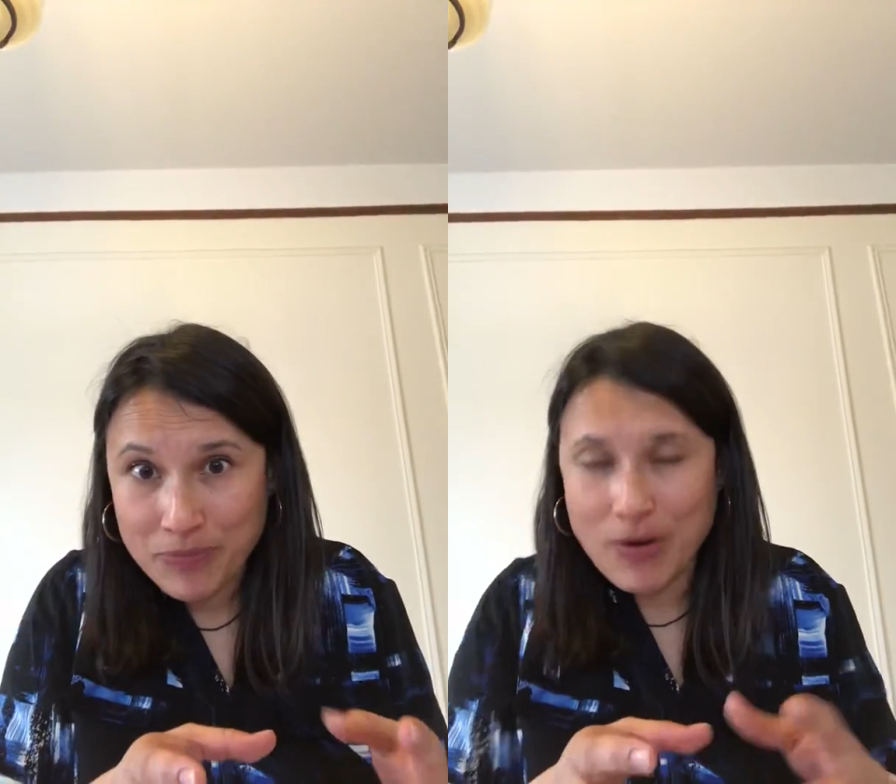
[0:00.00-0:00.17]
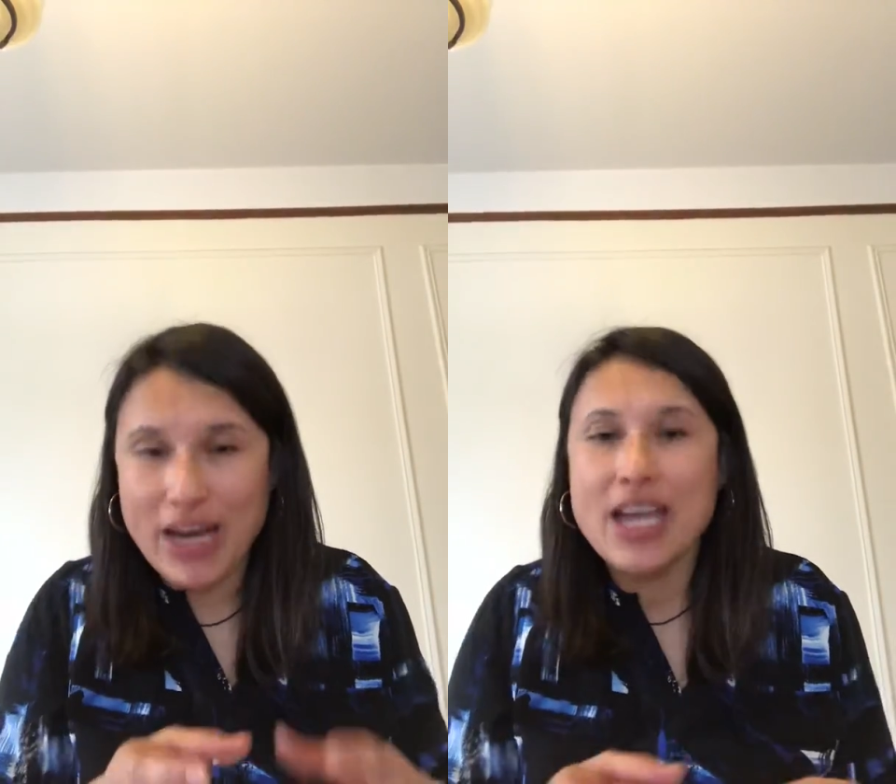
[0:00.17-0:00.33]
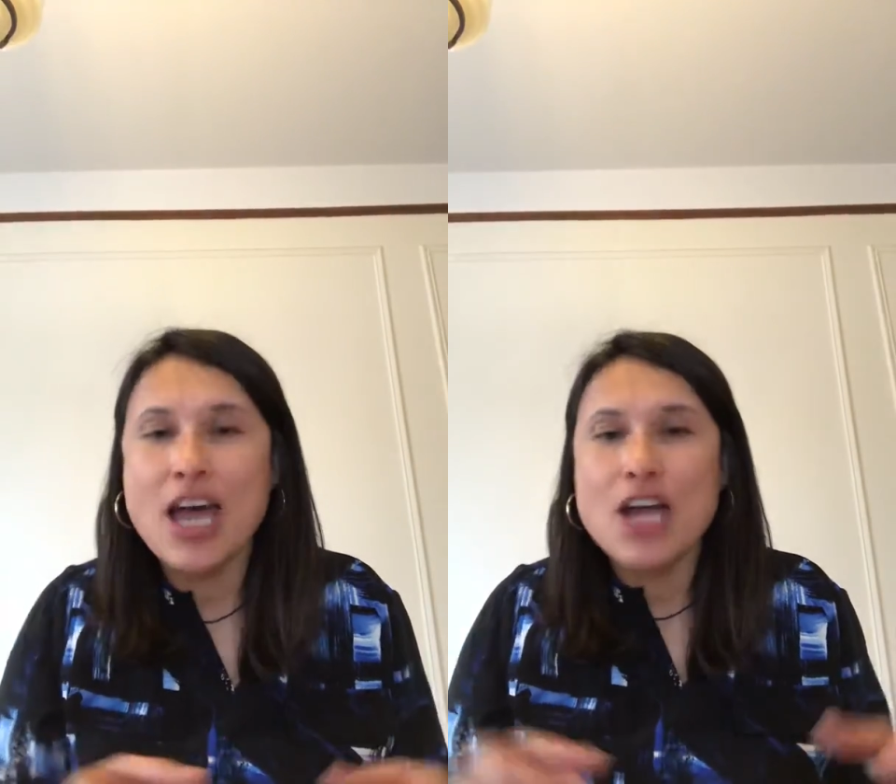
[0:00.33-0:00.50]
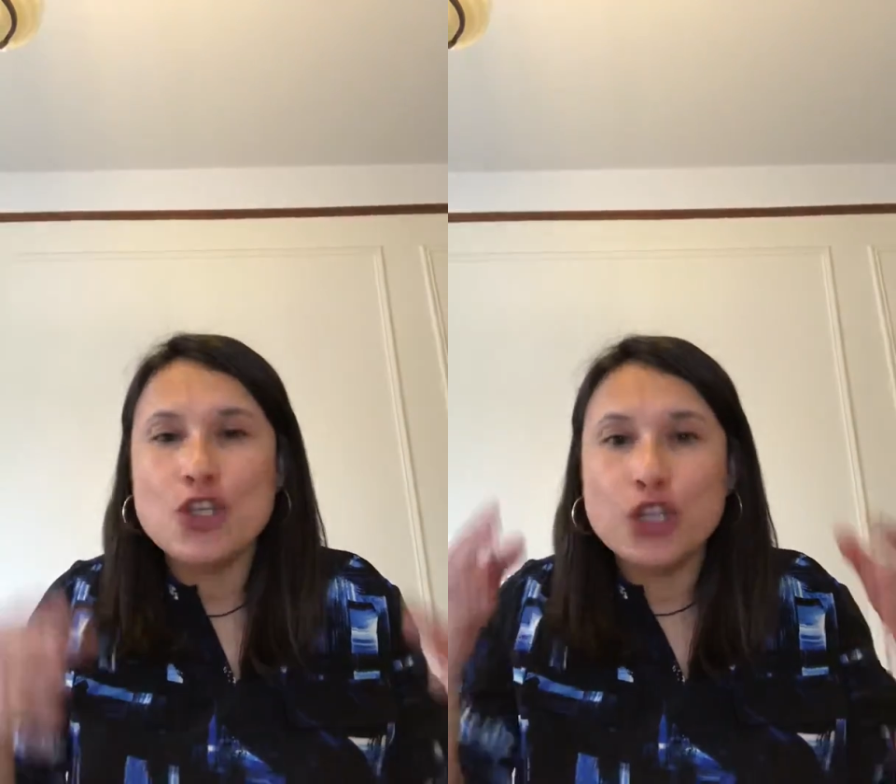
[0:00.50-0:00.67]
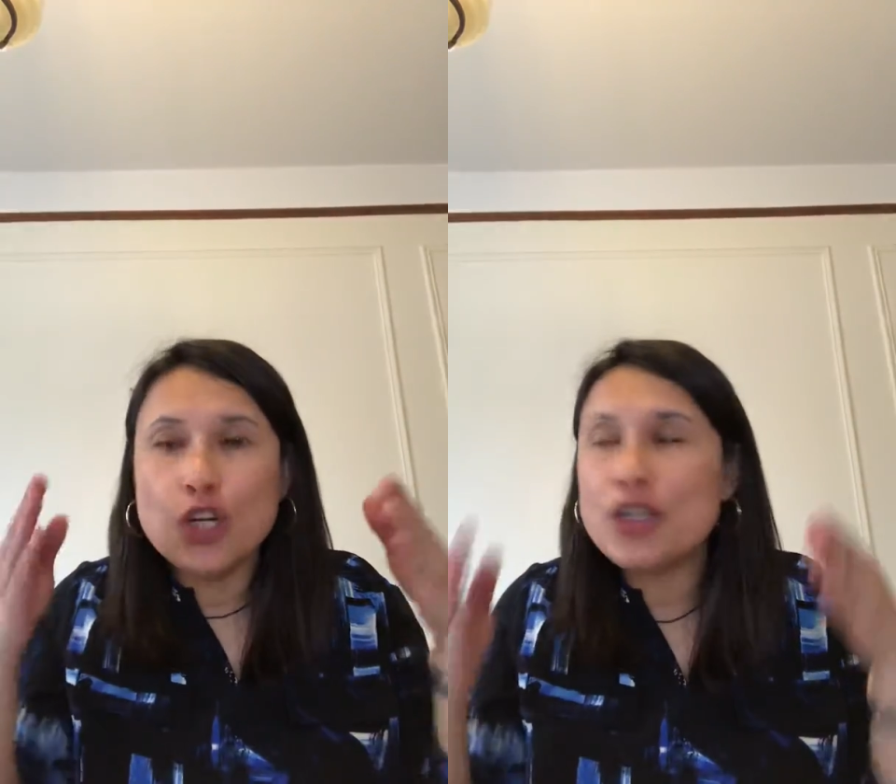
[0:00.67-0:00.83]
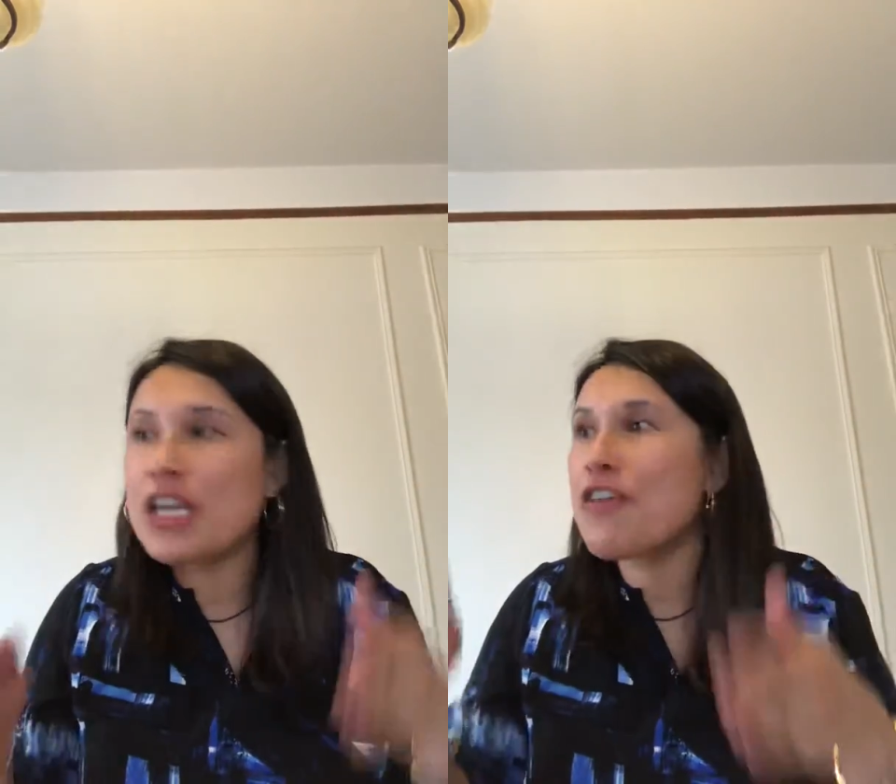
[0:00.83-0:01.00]
Right? You're
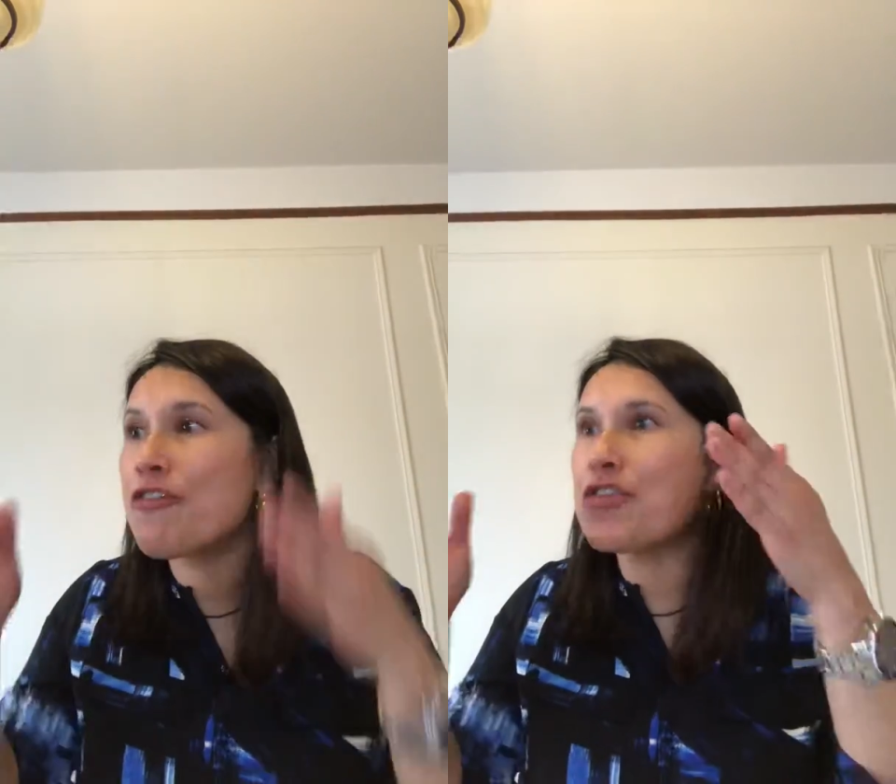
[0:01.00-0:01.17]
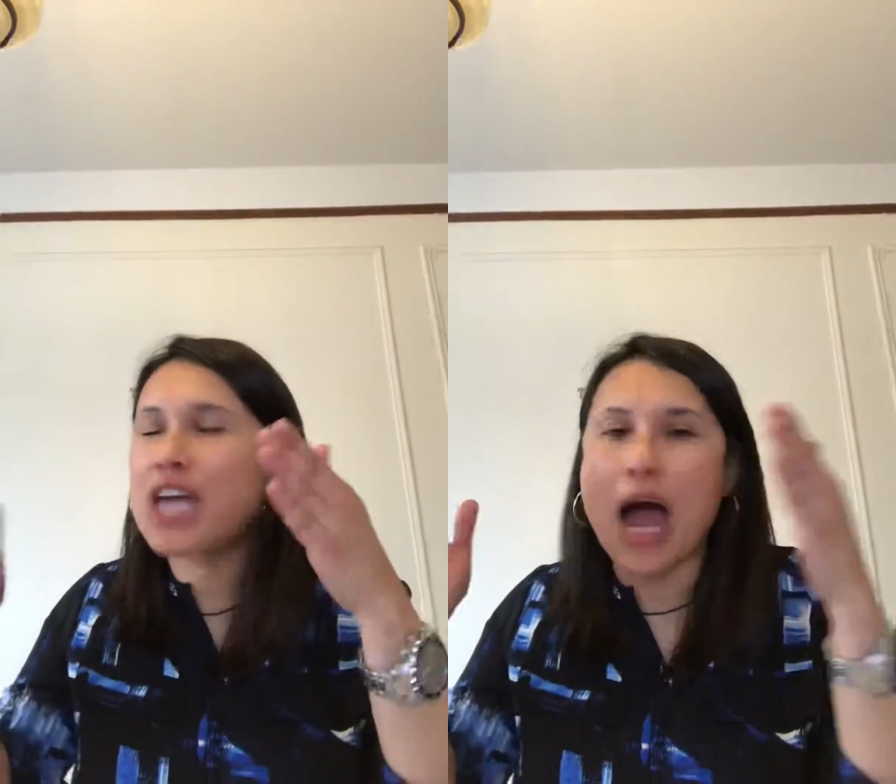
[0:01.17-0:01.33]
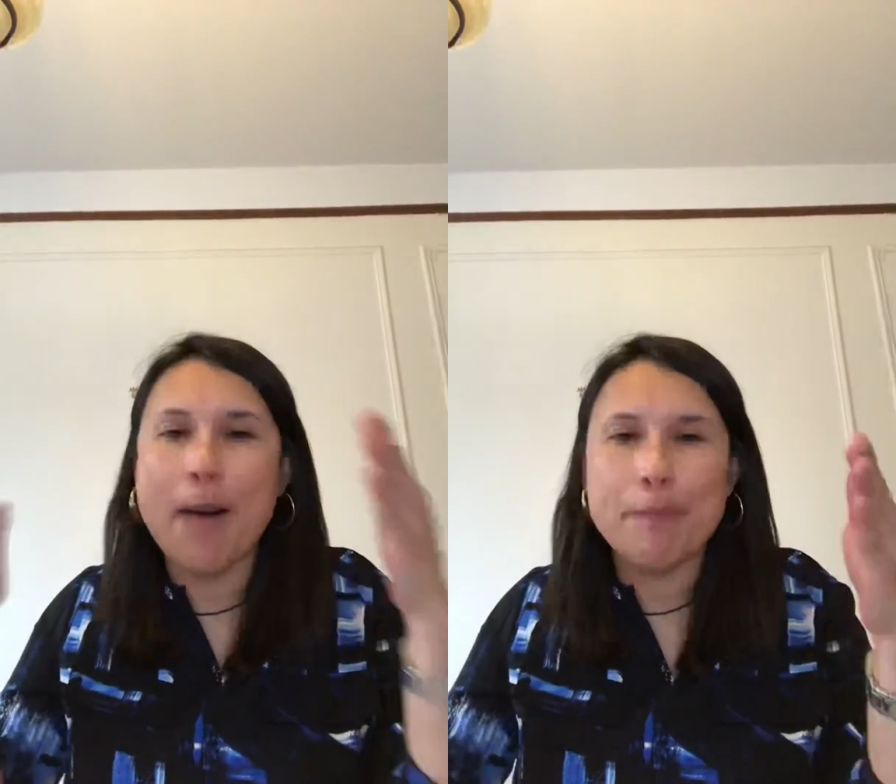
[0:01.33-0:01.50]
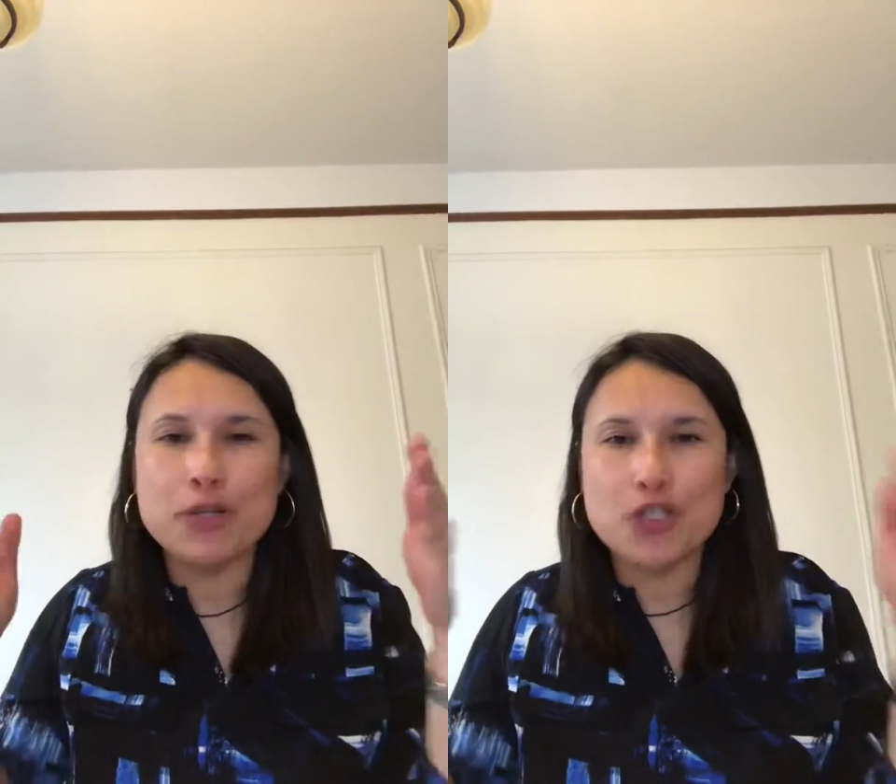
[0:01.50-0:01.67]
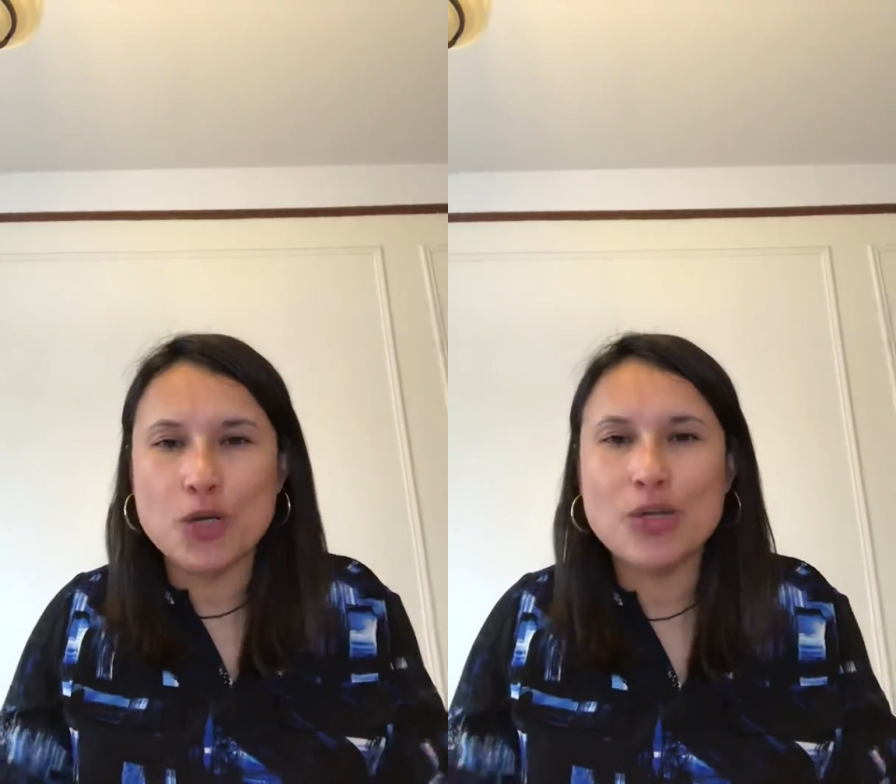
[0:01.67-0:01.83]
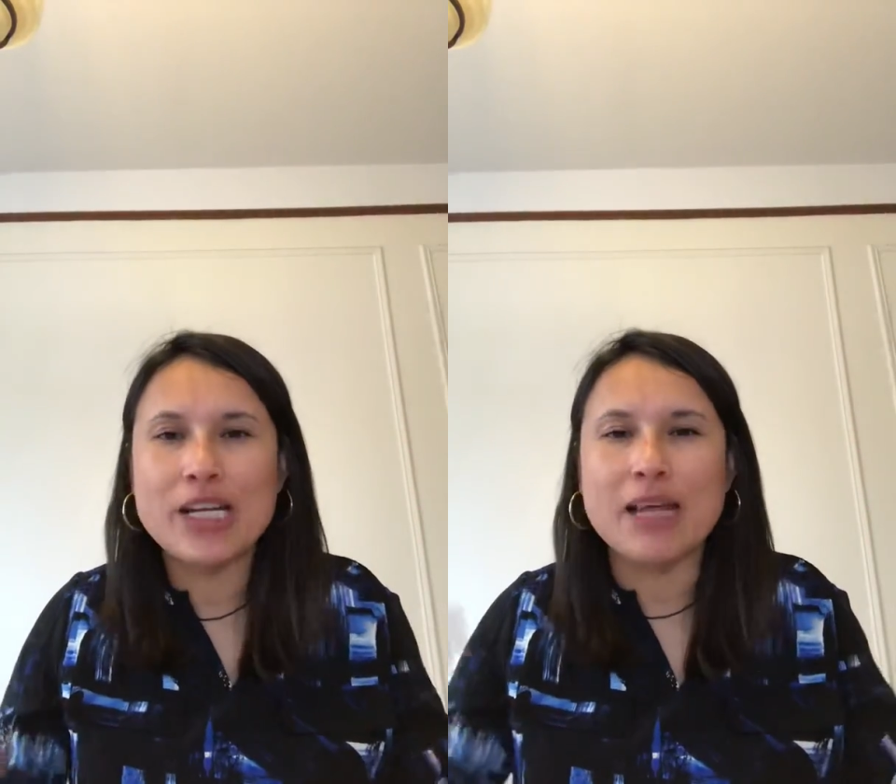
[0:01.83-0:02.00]
looking for the
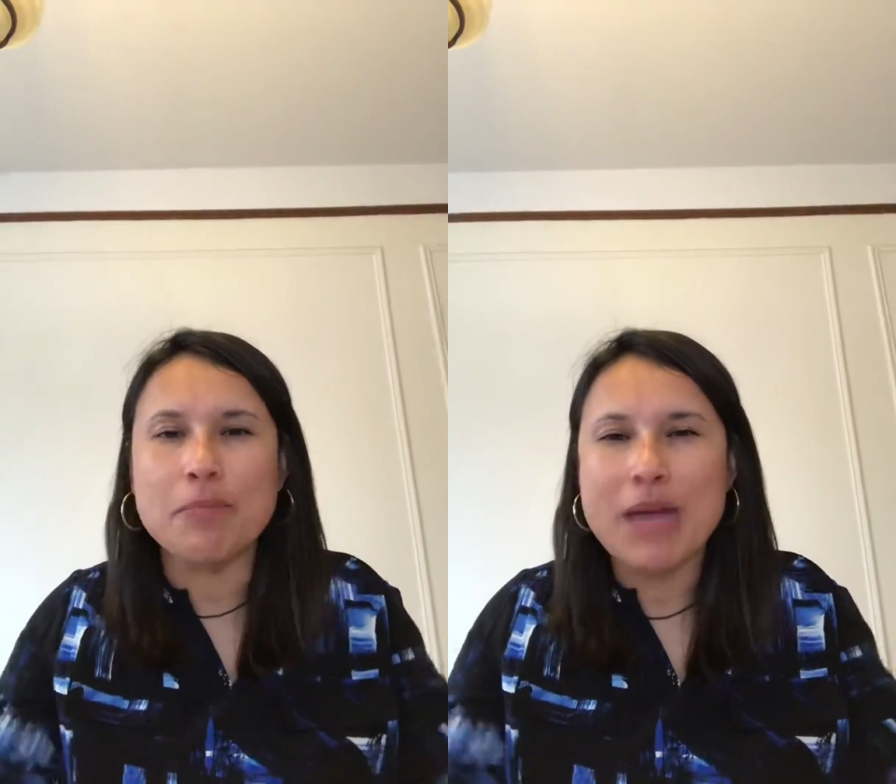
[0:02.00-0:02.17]
opportunity,